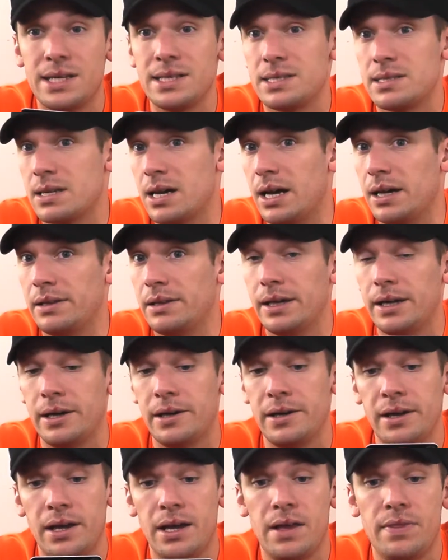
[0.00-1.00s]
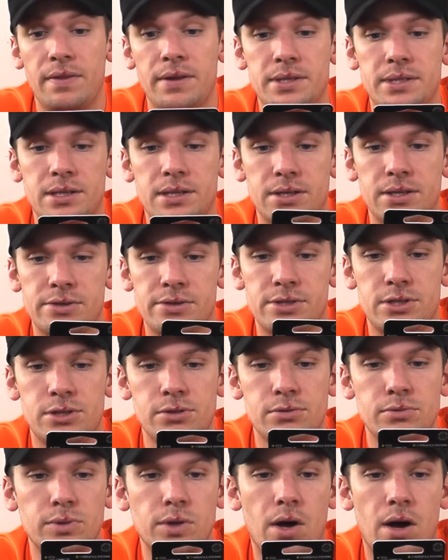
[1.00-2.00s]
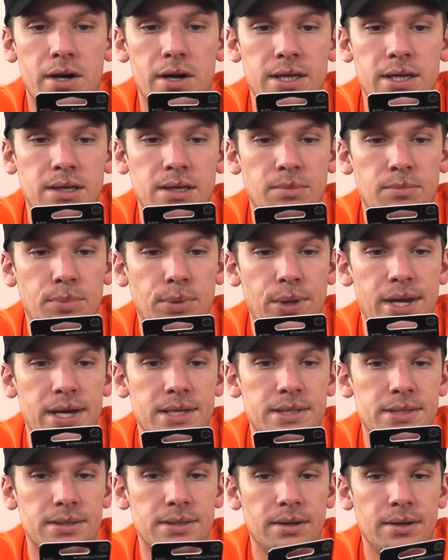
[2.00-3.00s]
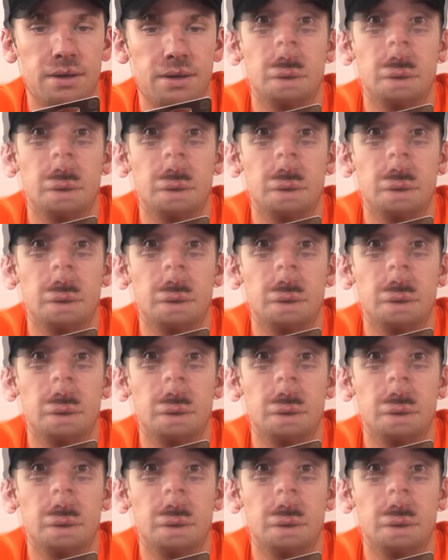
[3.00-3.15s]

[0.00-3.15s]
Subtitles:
inside there that's going to lock it in place.